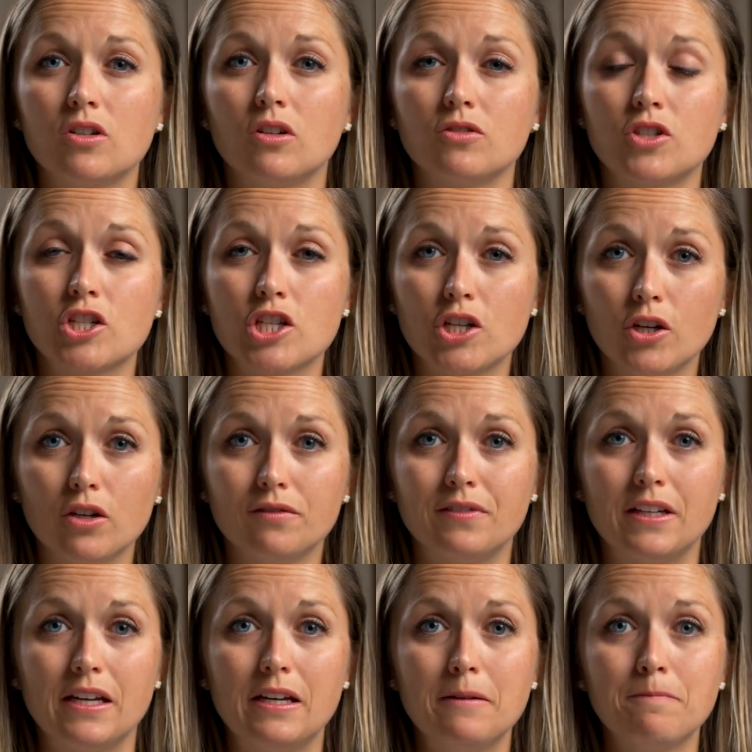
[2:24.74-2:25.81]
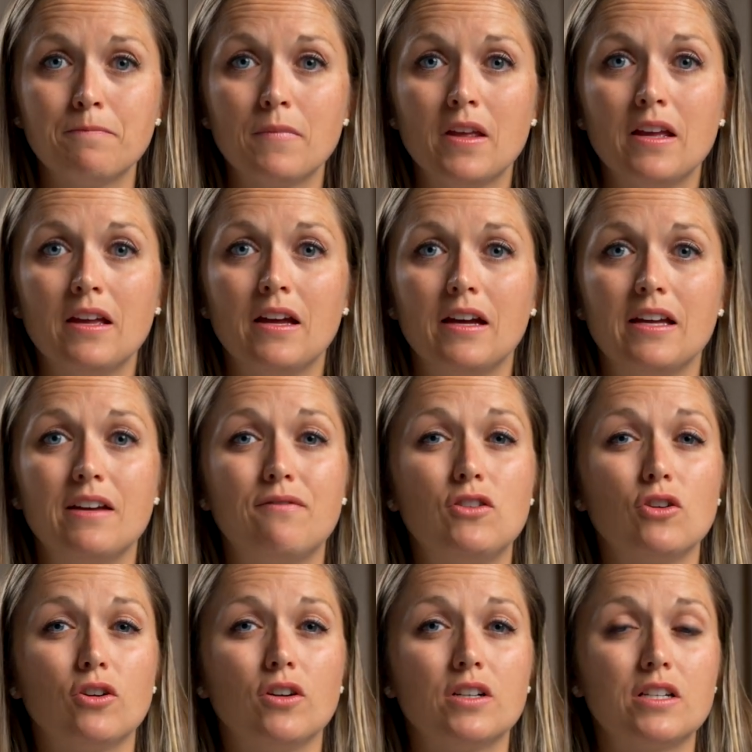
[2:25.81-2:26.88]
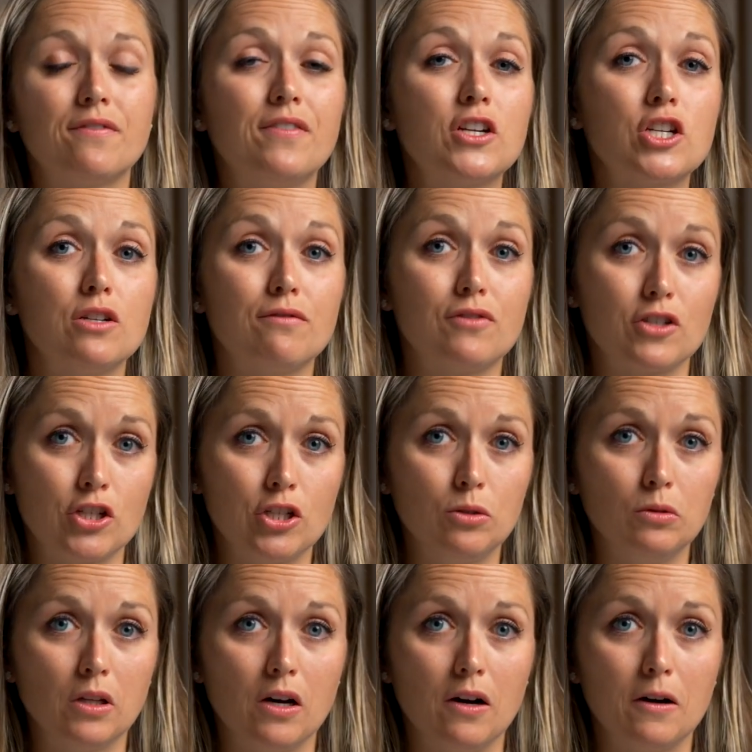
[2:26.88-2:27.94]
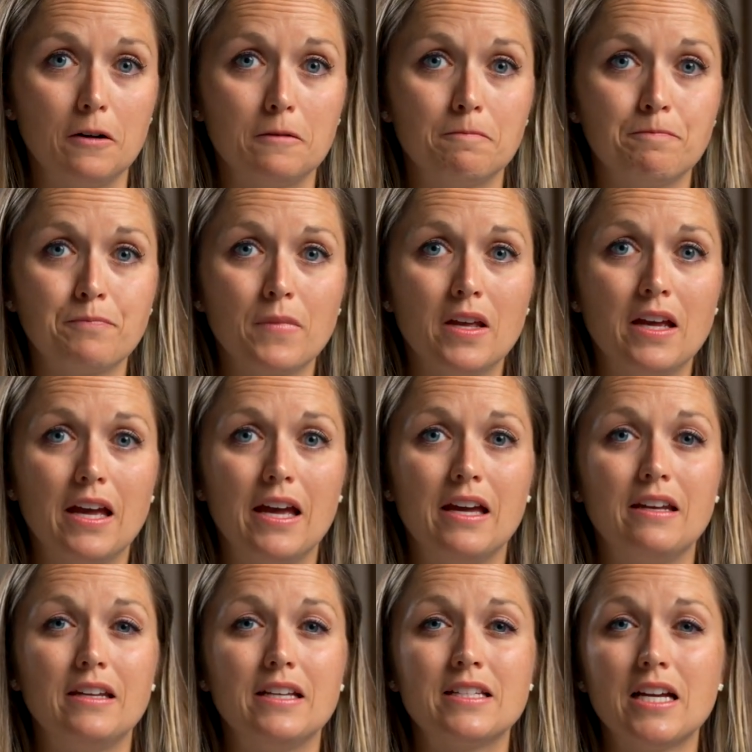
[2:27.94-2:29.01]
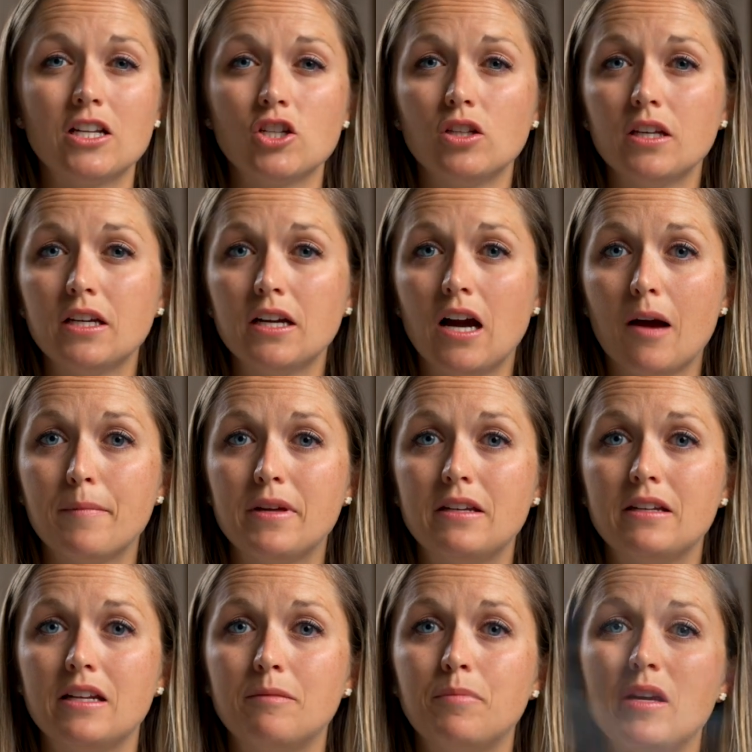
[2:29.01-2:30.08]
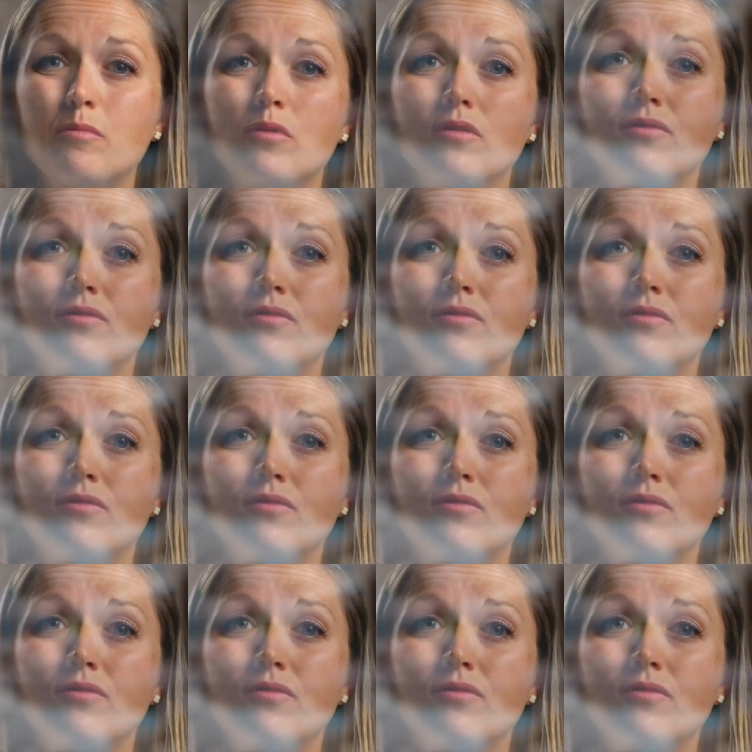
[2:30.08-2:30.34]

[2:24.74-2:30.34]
called scurvy if you're deficient for too long. And it's actually common in people